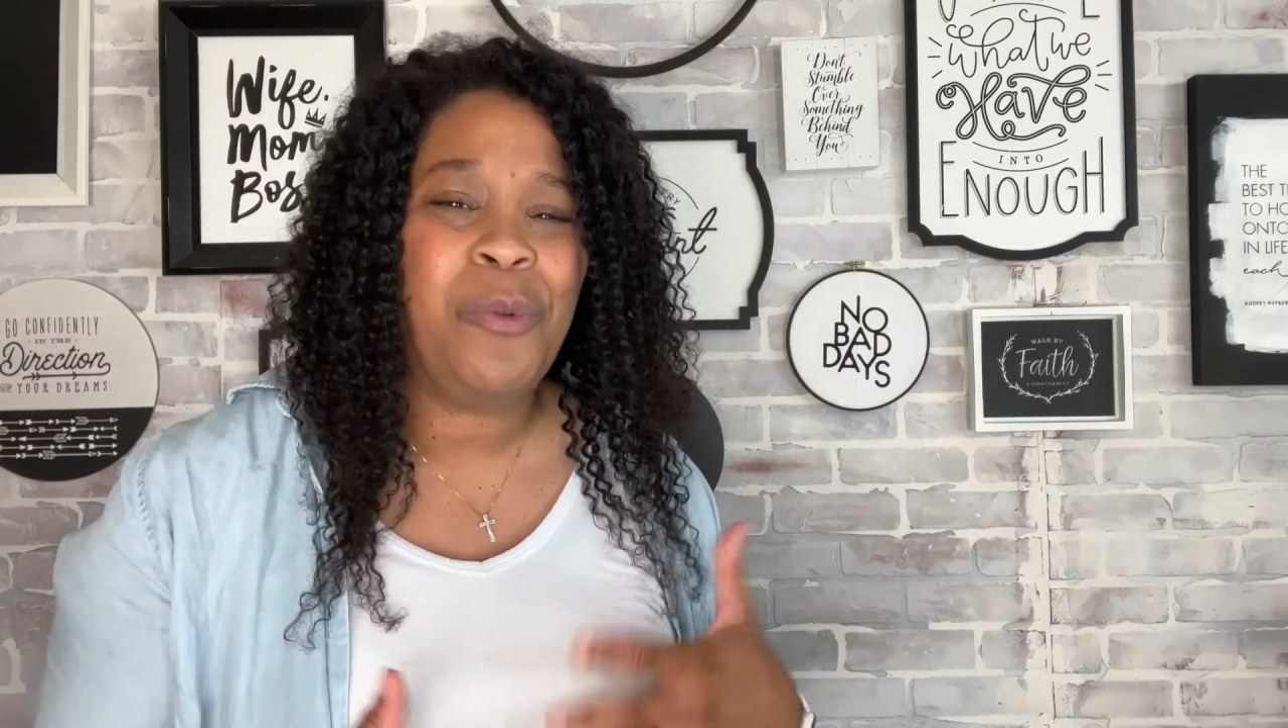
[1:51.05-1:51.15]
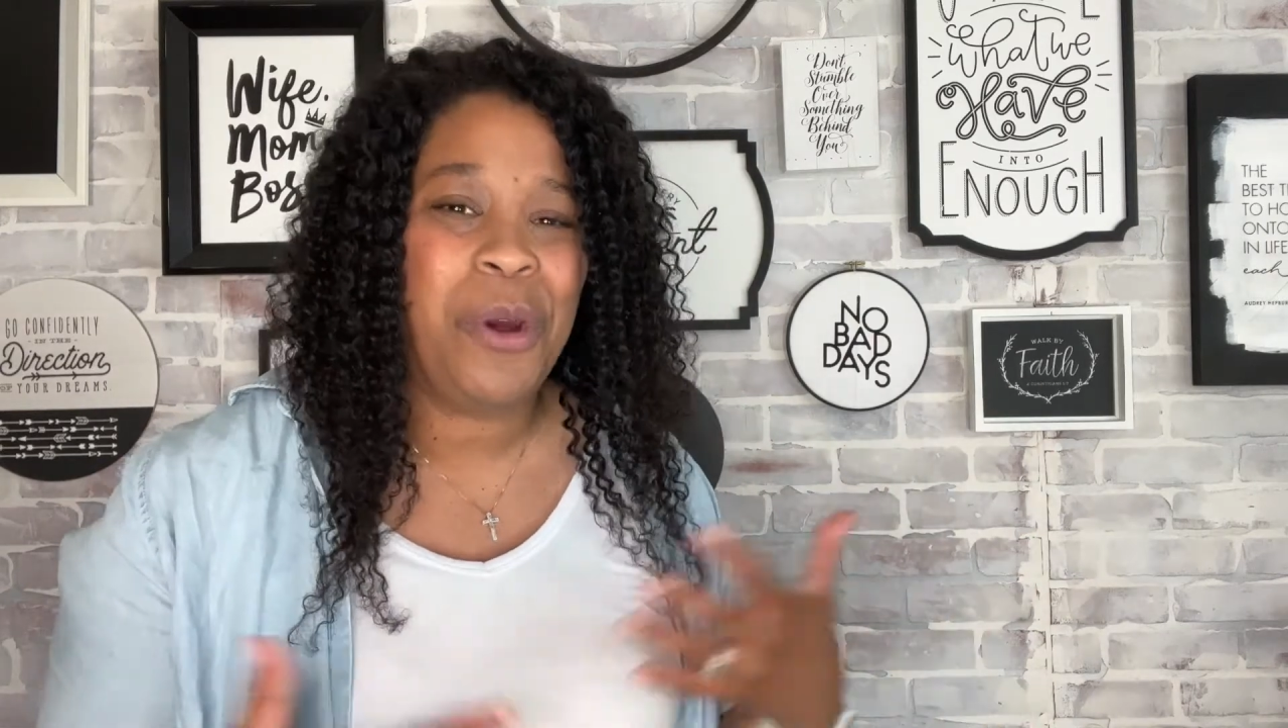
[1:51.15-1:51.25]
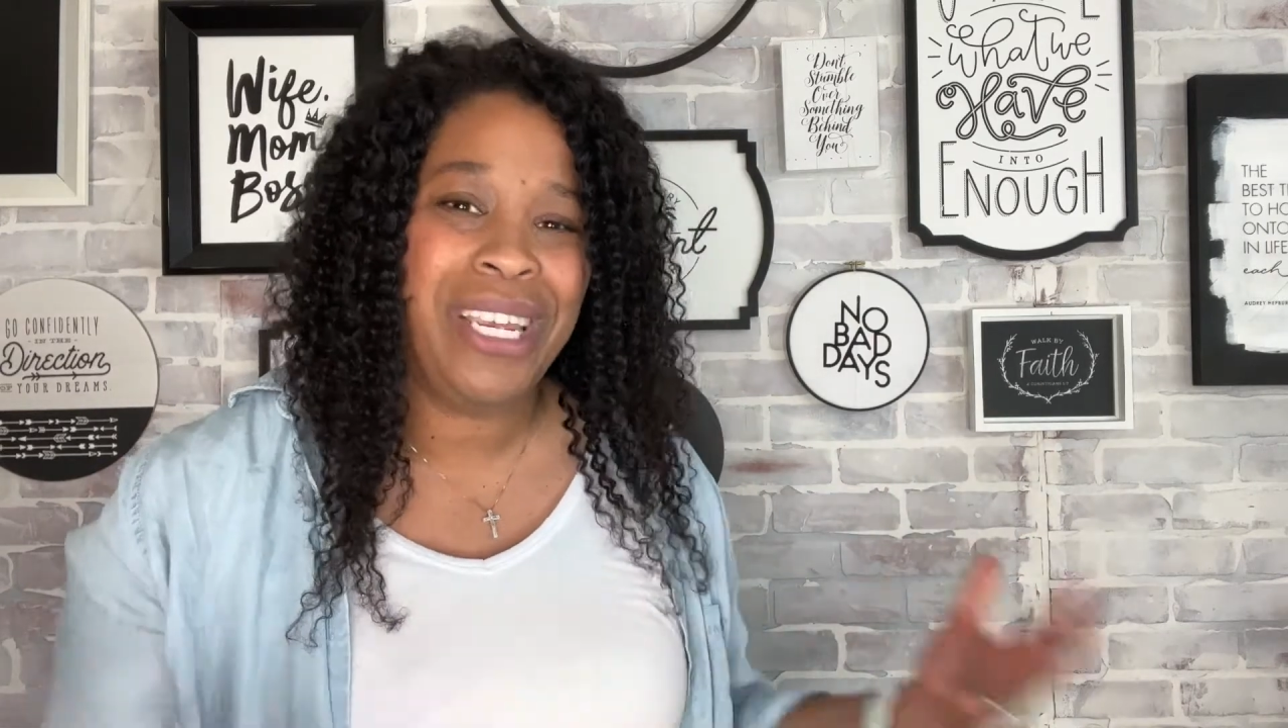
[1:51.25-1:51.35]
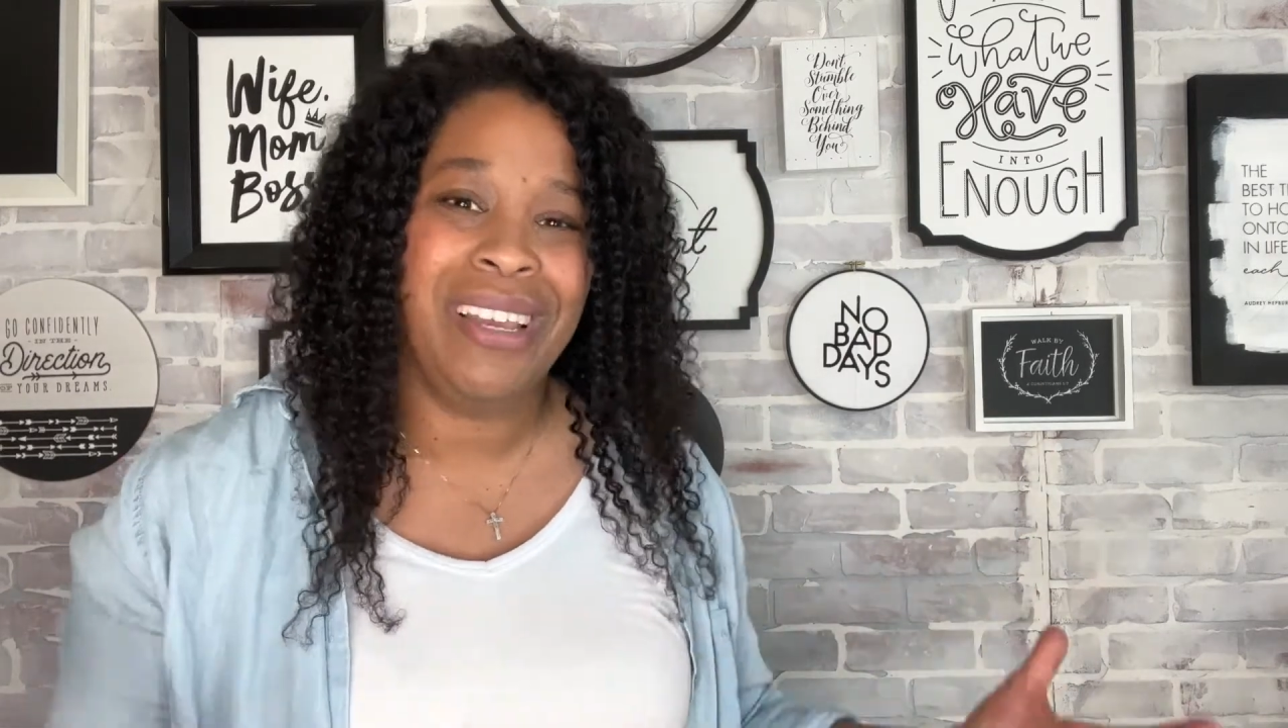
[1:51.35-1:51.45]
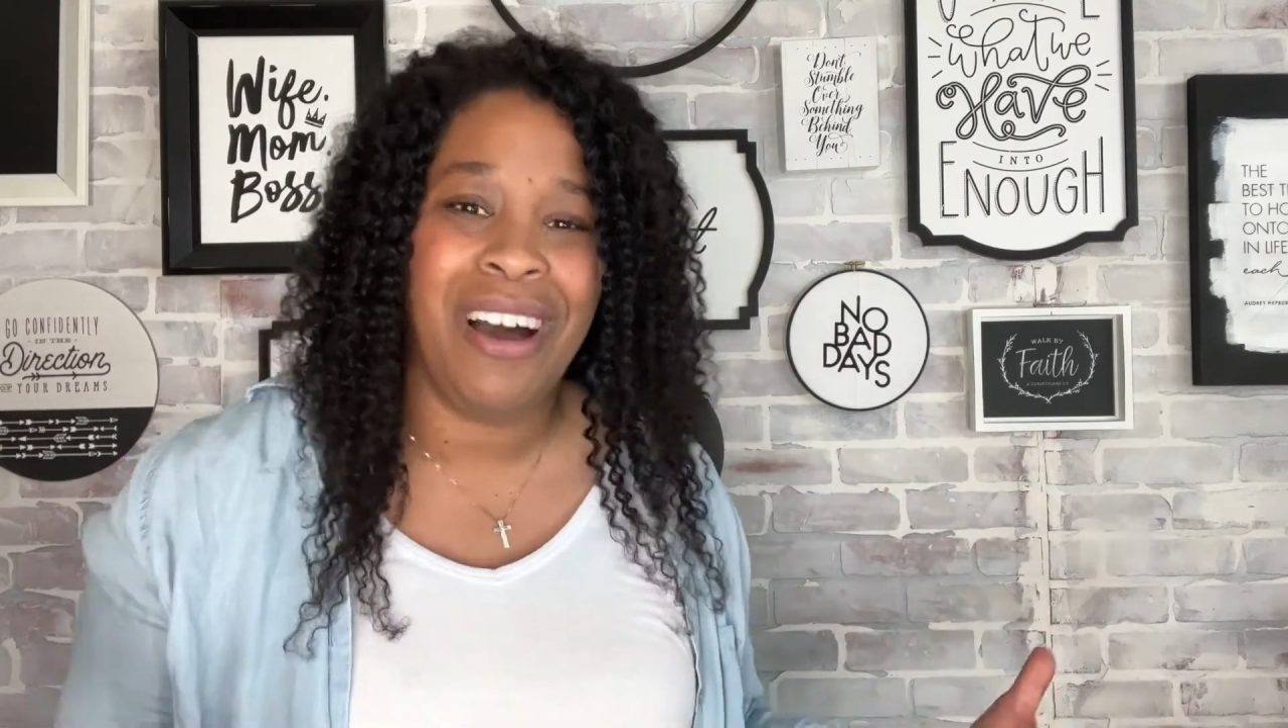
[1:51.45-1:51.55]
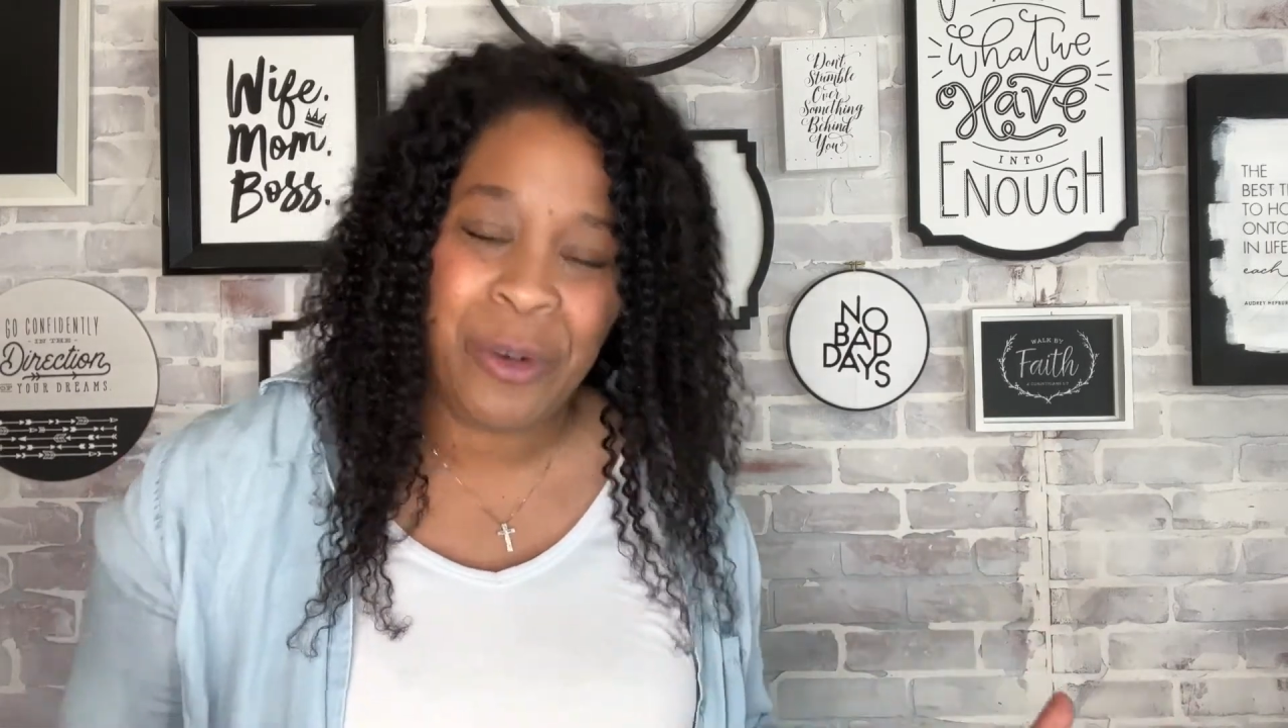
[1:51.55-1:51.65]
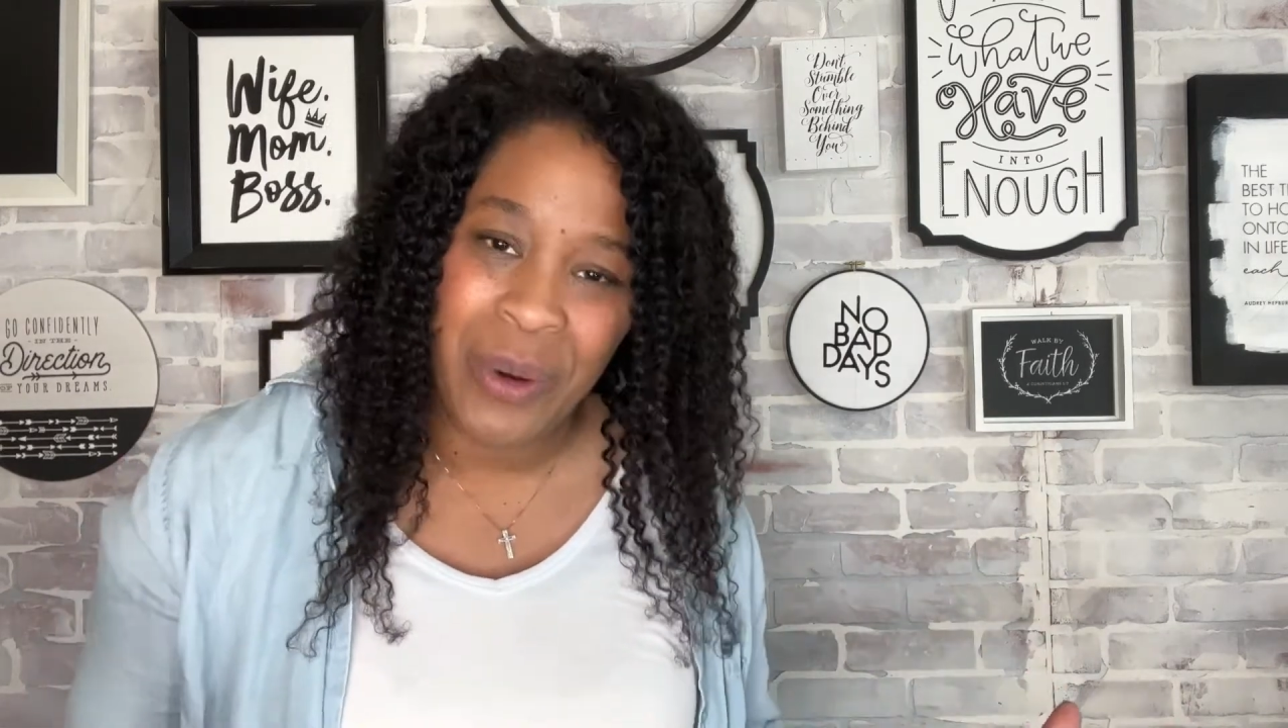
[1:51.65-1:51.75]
working on